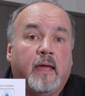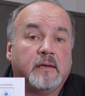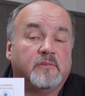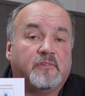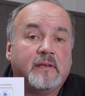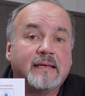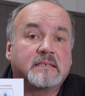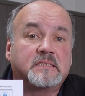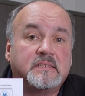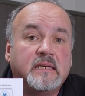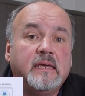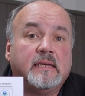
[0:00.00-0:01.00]
And if it
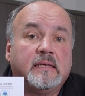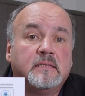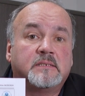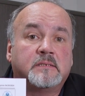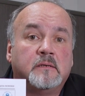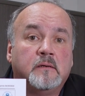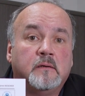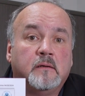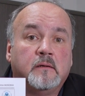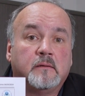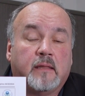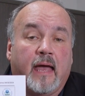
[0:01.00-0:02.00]
exceeds
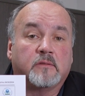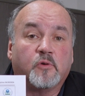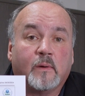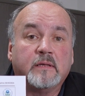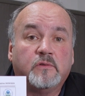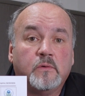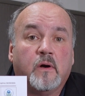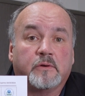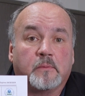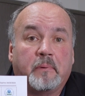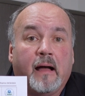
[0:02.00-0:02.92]
that 2,200